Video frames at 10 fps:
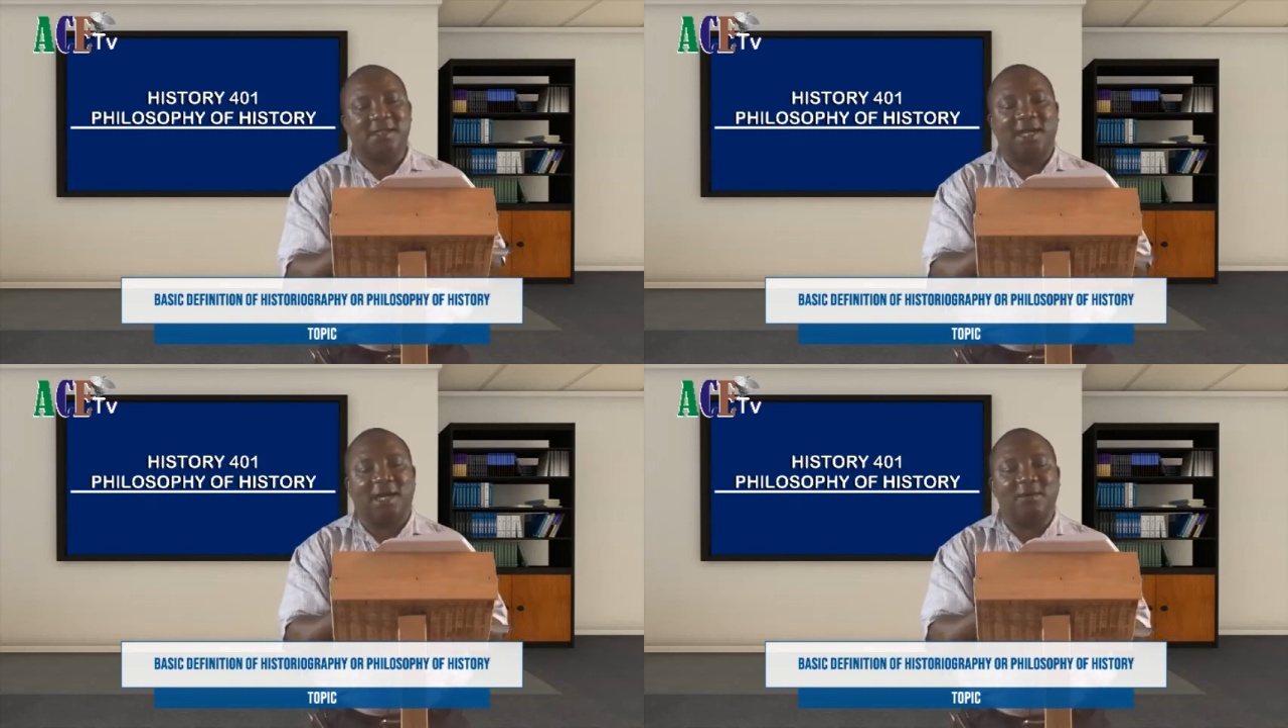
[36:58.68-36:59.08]

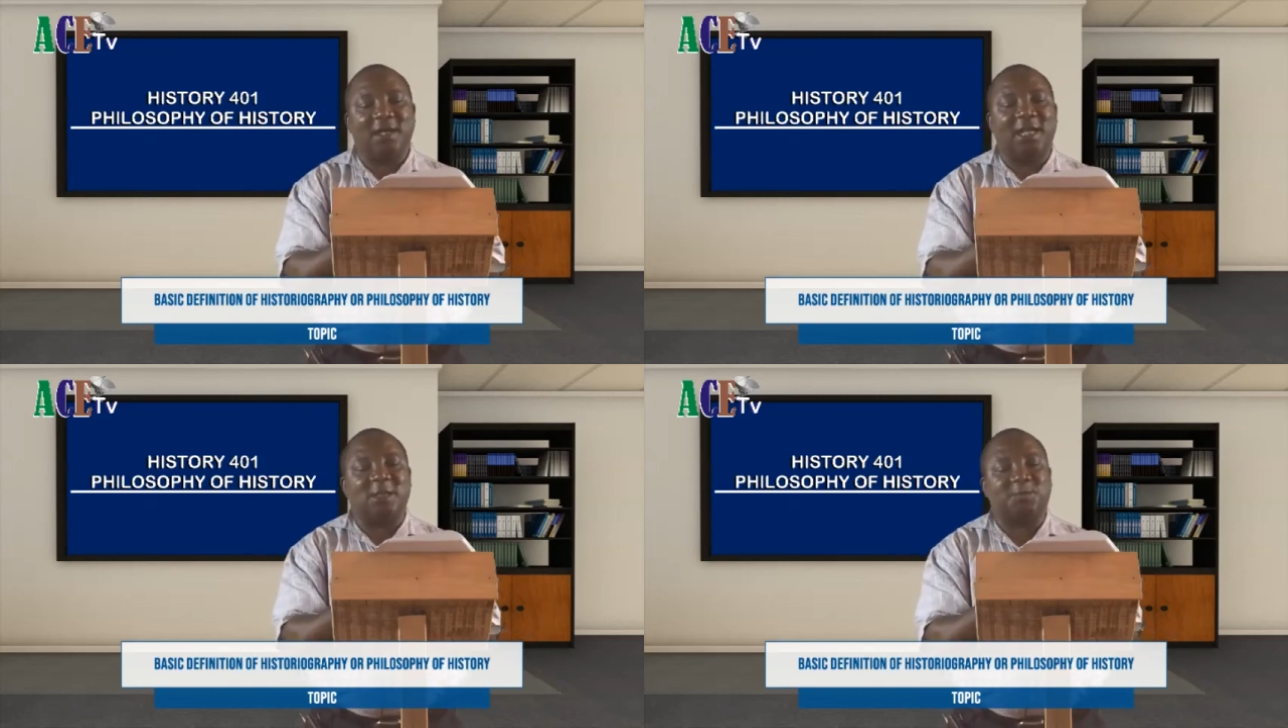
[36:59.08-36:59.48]
I
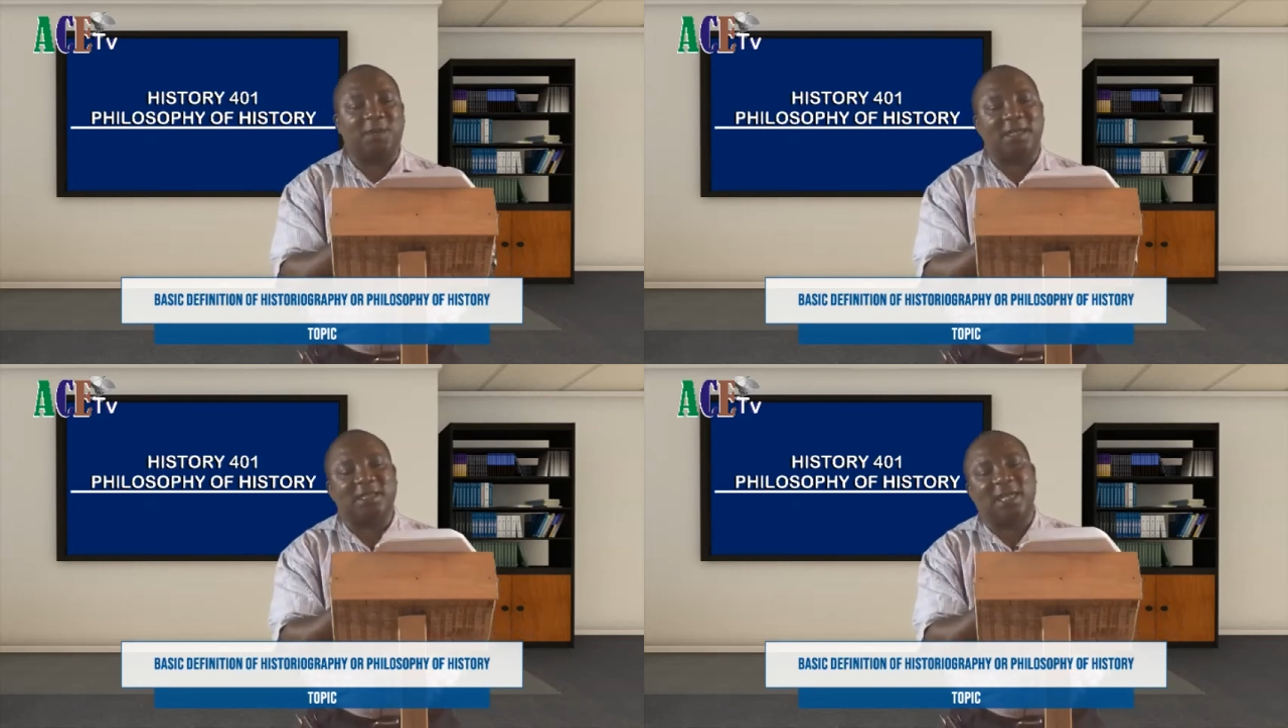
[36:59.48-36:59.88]
will
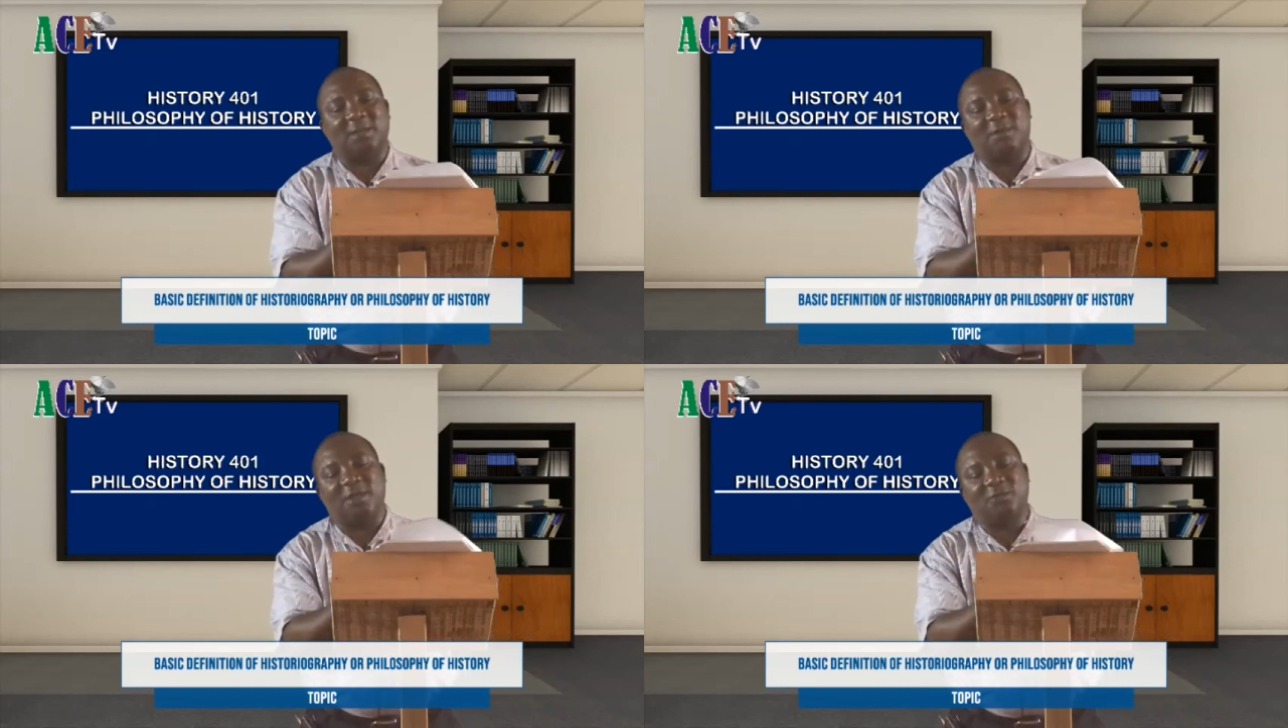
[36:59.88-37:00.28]
expect
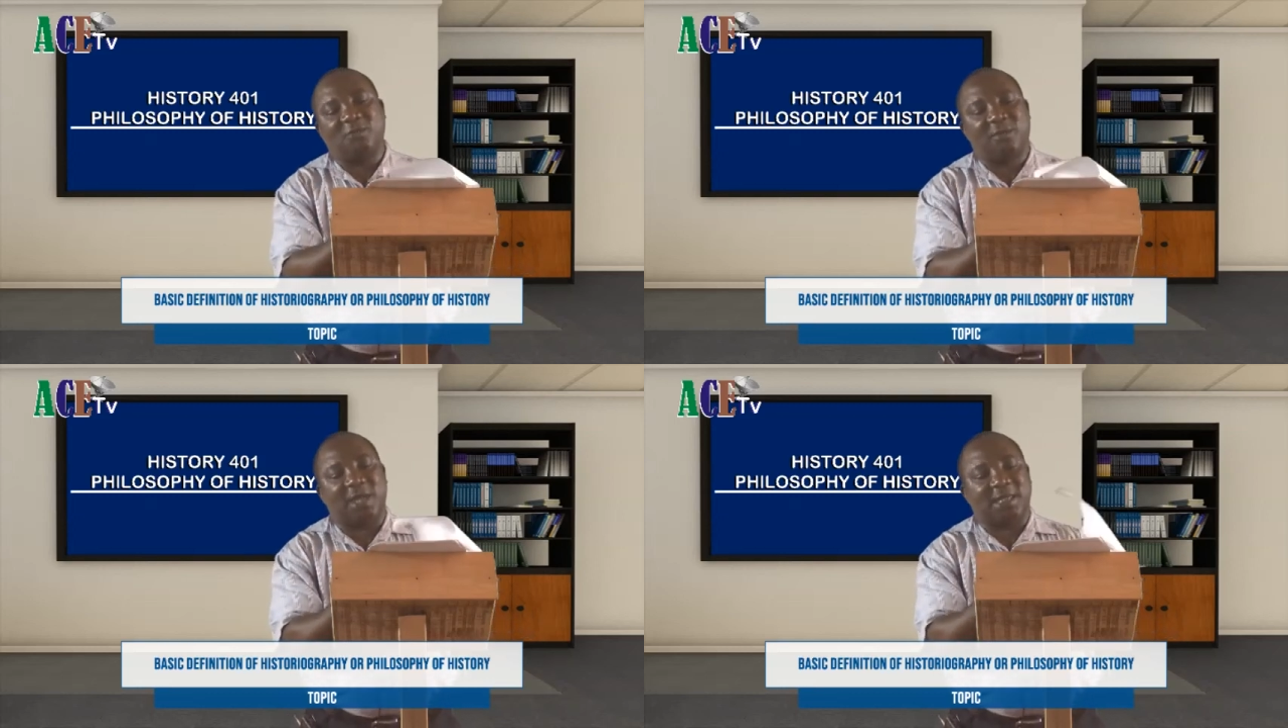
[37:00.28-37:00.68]
anybody
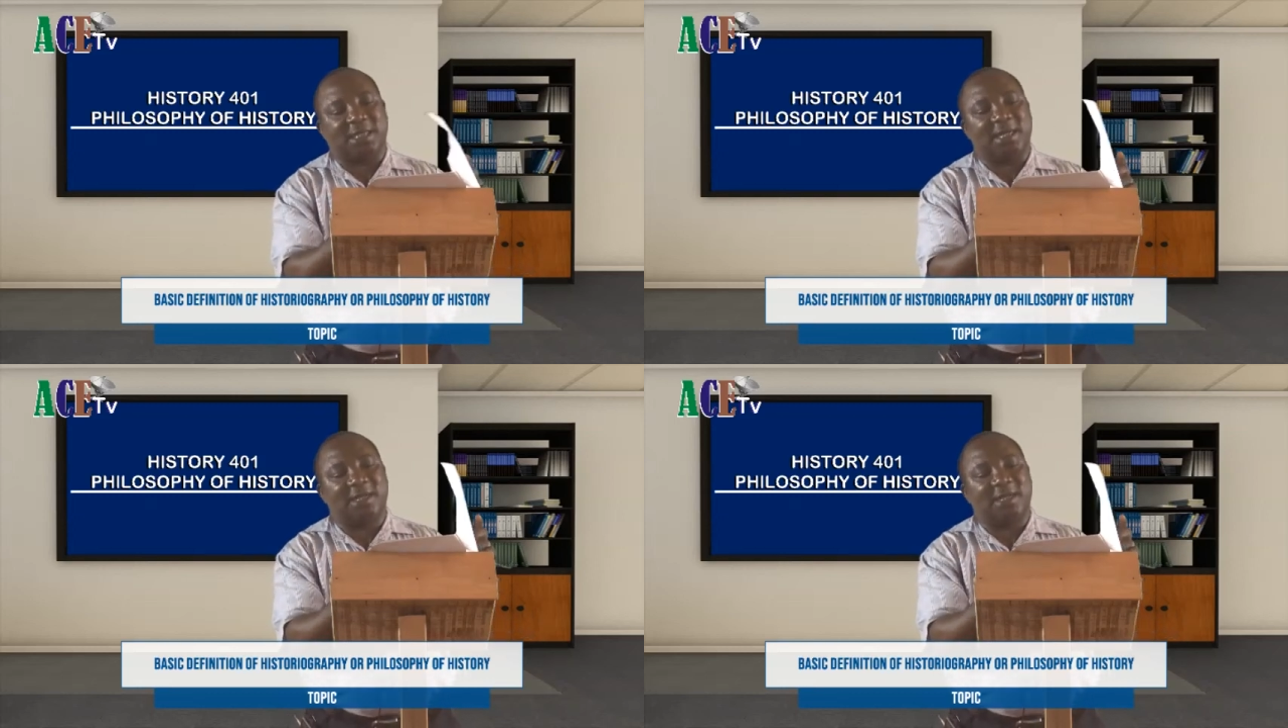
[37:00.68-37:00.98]
who will answer